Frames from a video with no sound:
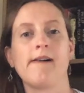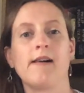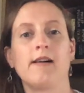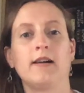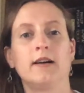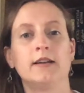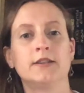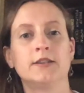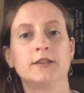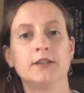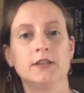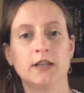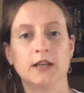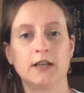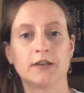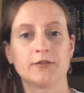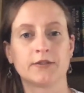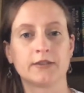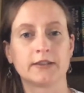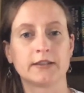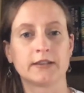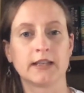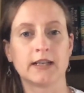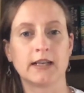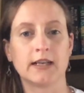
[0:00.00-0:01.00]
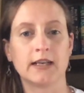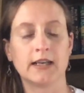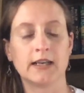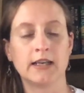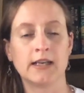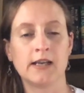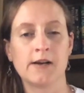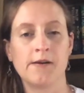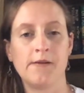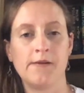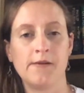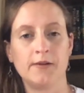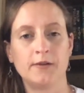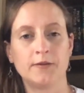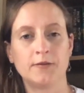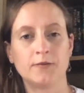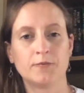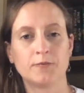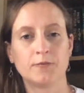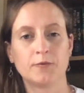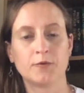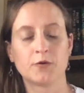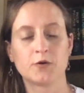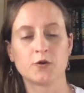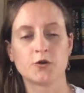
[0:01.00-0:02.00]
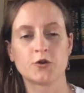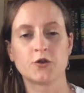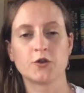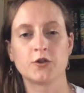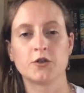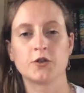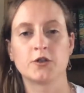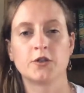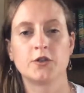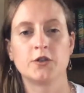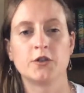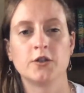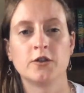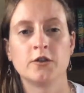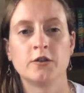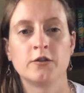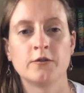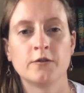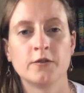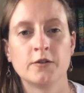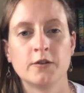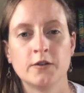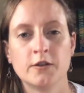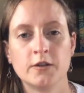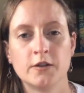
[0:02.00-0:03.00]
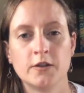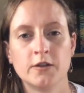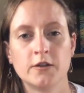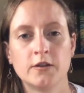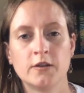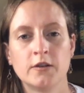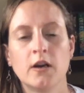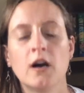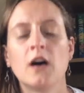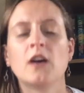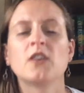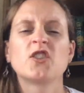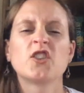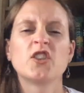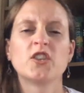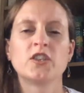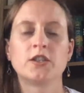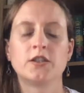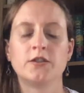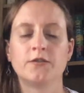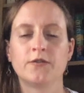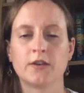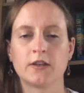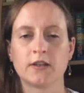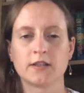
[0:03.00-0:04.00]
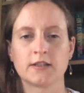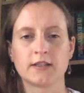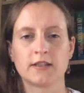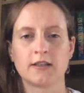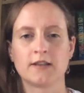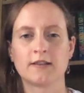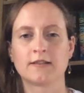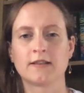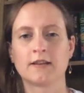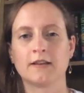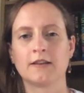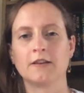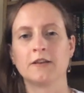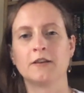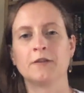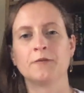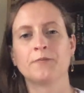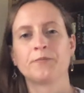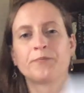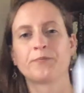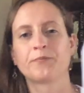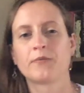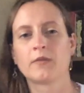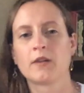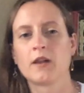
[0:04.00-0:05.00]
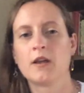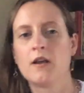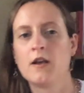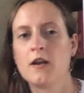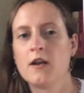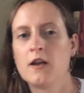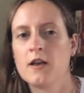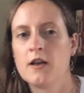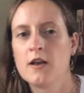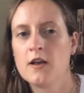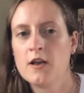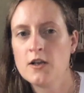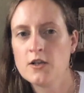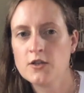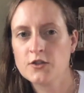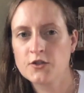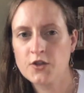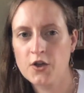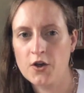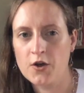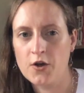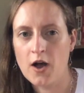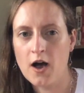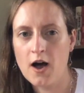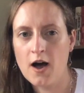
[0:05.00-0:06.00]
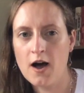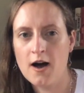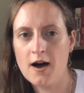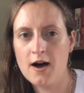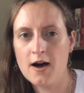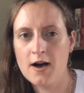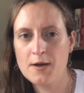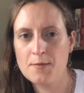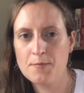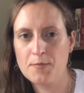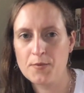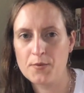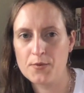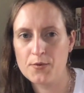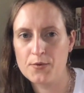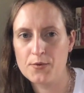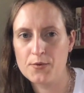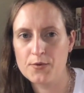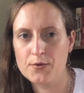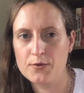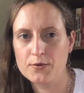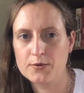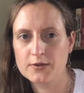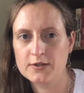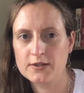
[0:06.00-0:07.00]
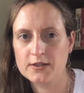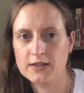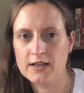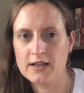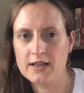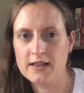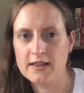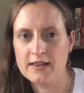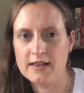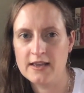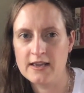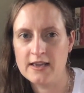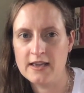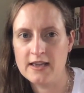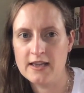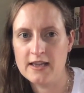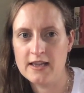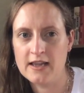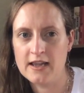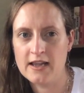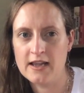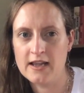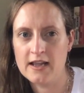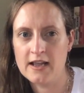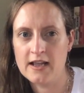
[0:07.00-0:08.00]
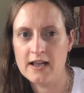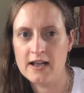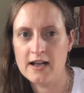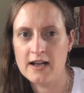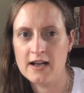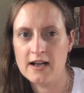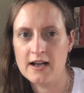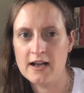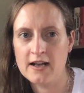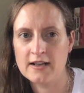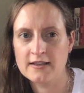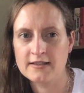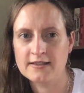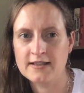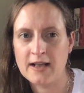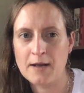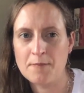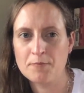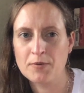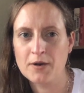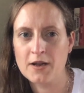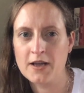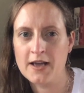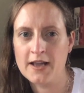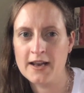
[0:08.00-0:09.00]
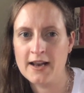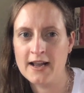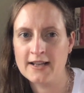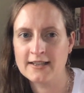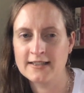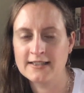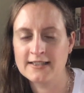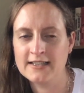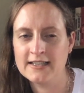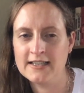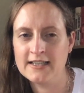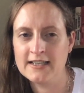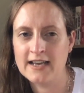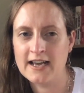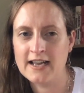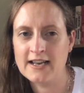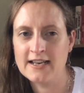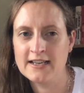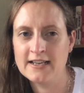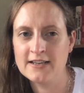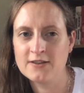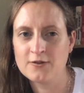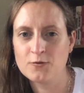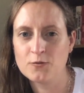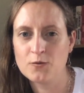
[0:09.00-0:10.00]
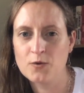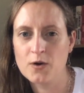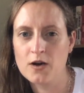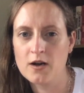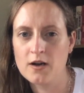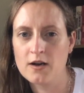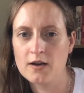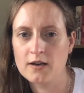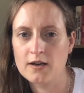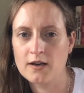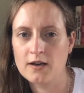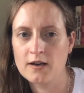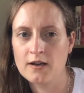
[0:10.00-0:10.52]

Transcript: I do have to say, before I show it to you, I'll show it to you first and I'll tell you. So I bought the Sampler and Antique Needlework